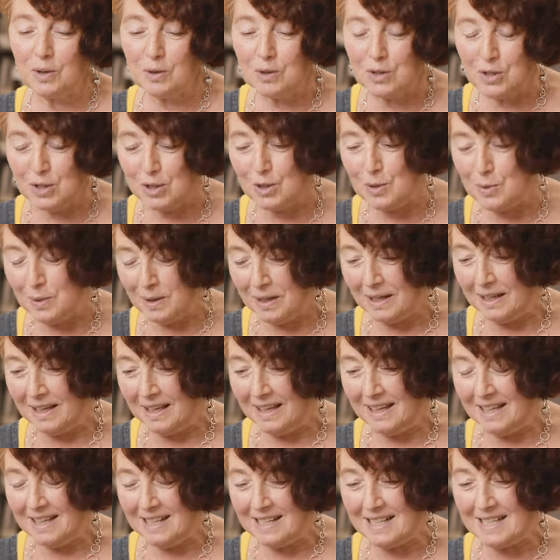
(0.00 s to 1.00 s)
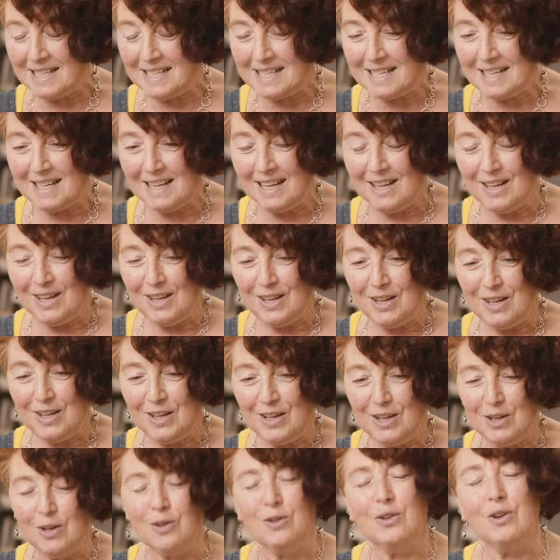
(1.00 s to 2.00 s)
you're doing it,
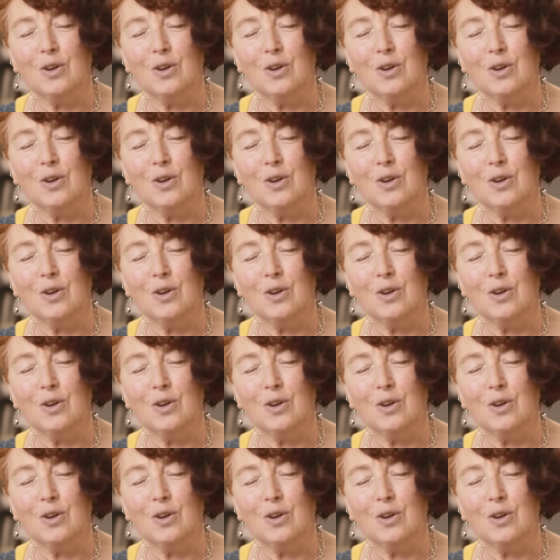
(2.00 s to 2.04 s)
you're